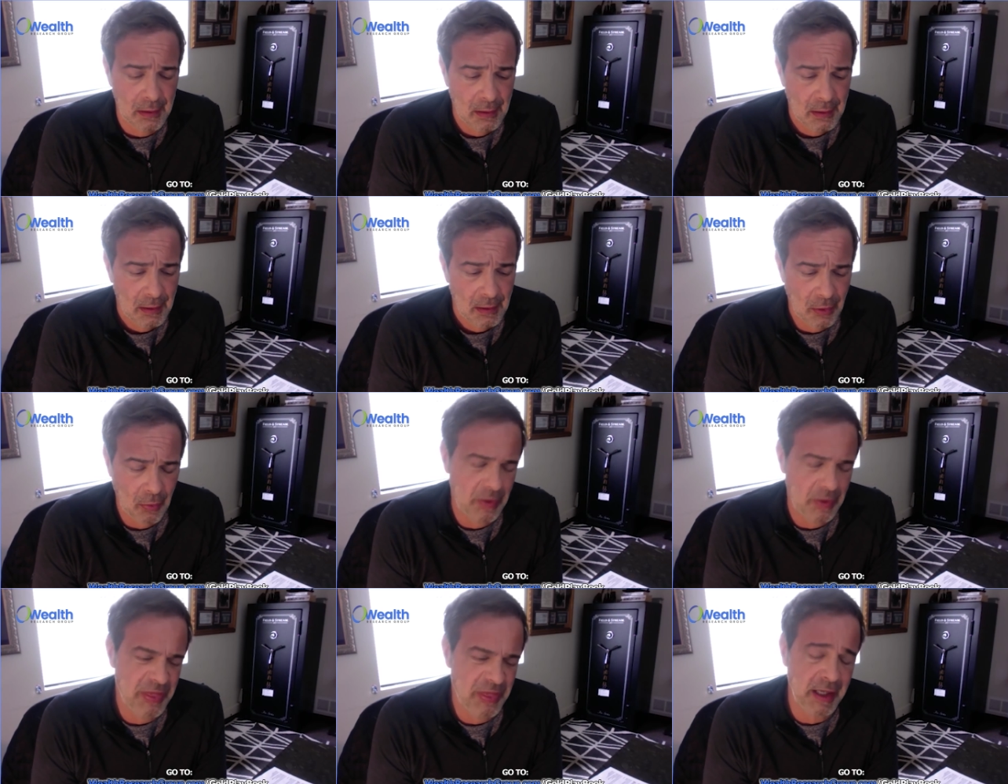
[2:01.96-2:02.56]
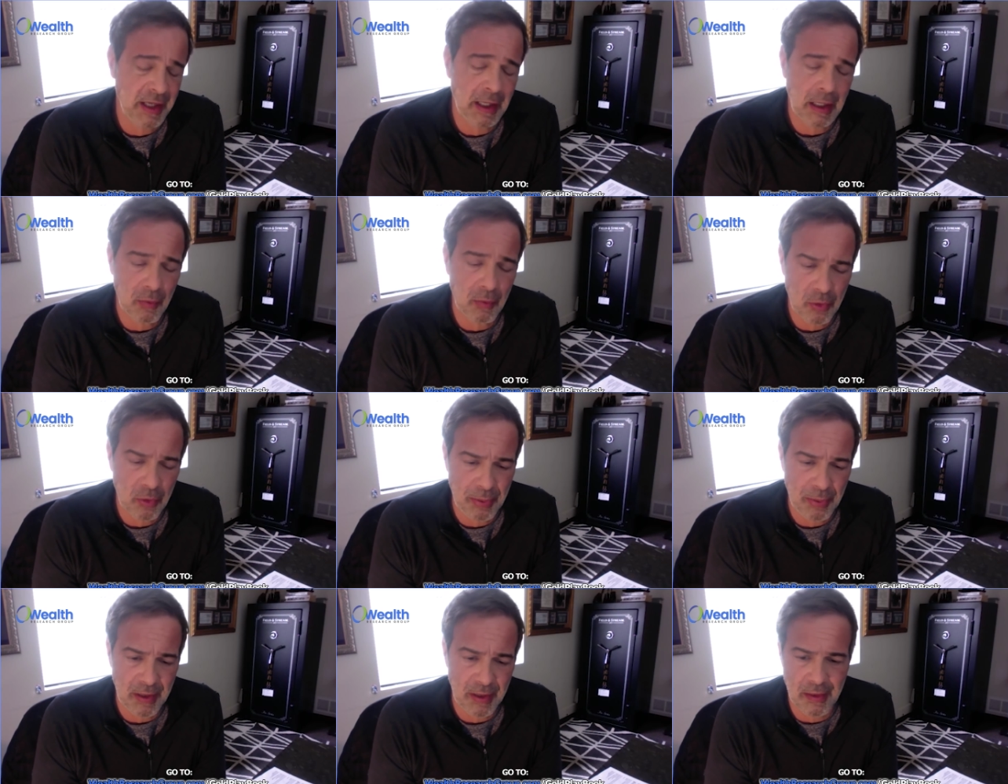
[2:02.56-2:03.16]
you would think it would
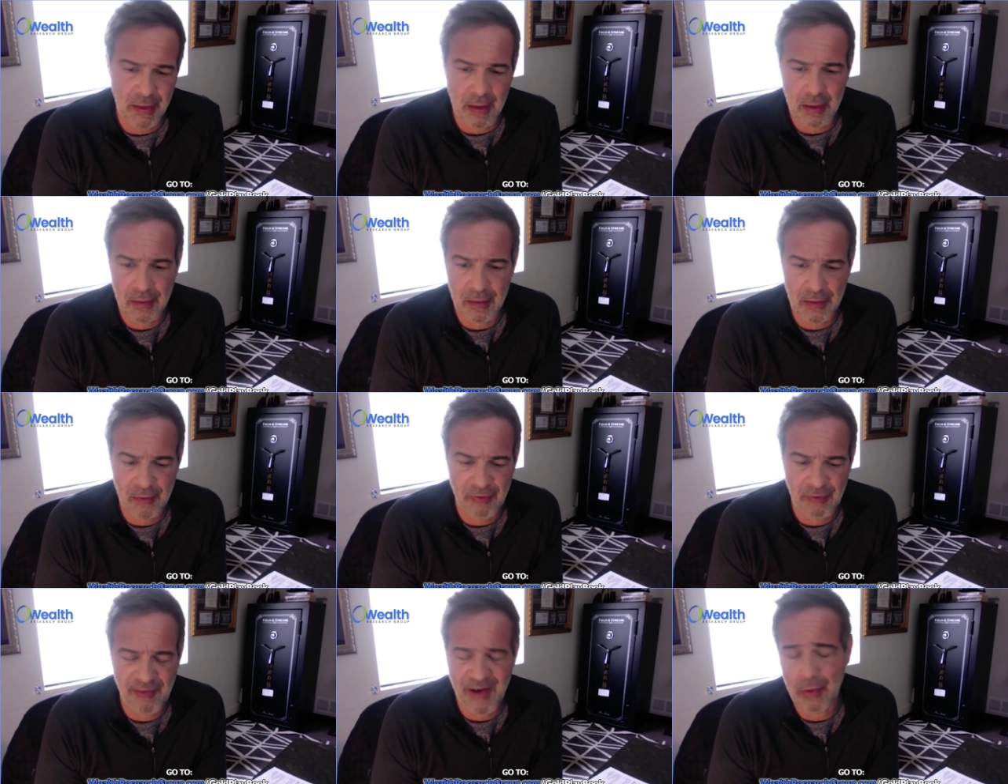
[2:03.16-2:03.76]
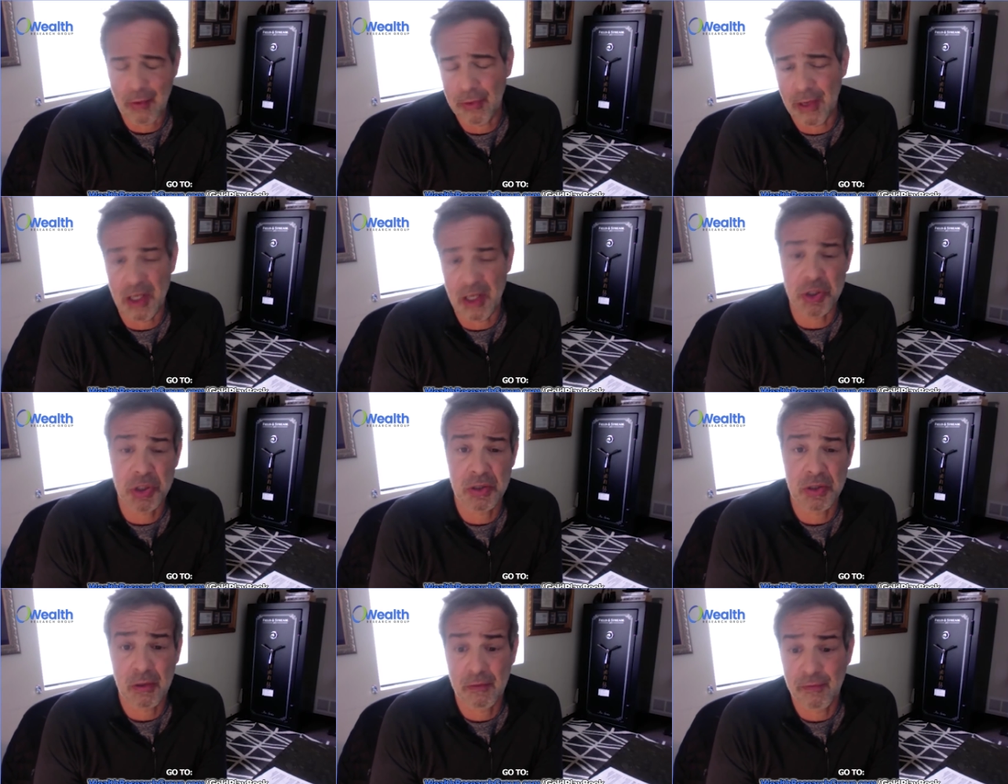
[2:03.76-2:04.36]
be the
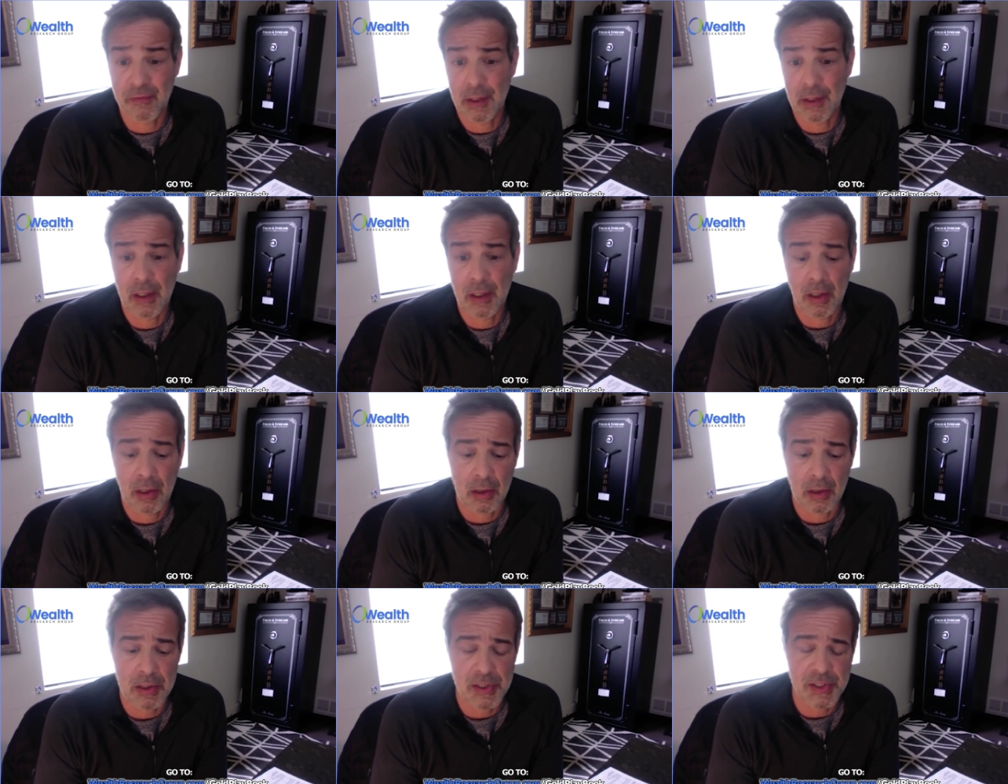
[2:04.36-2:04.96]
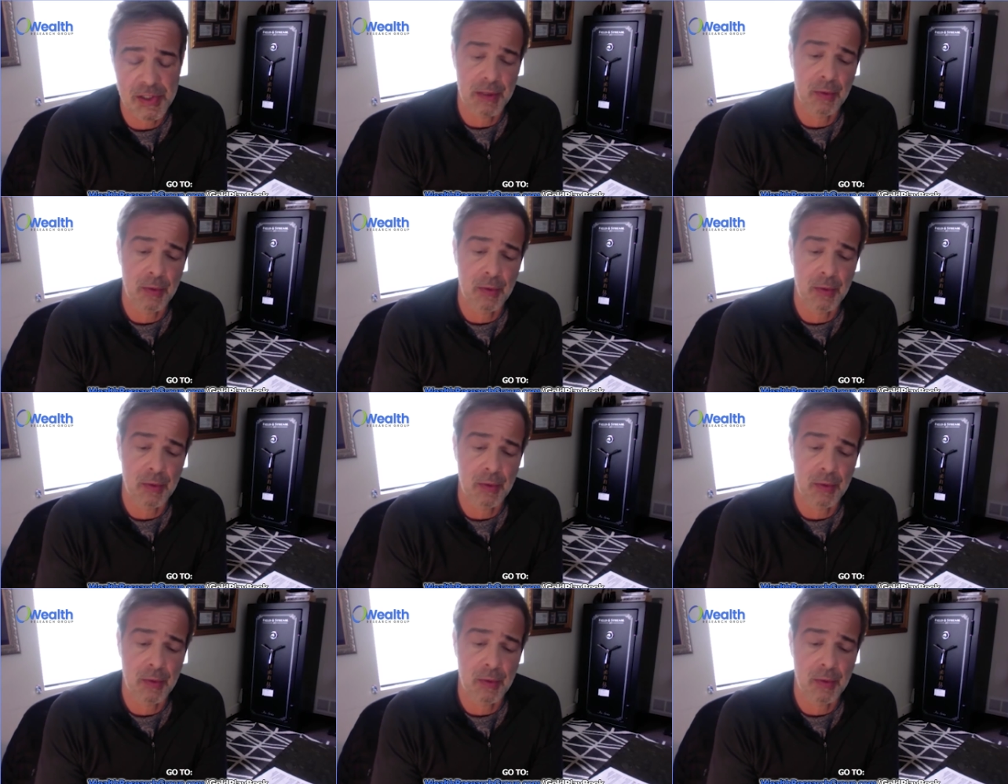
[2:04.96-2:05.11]
foundation of any currency.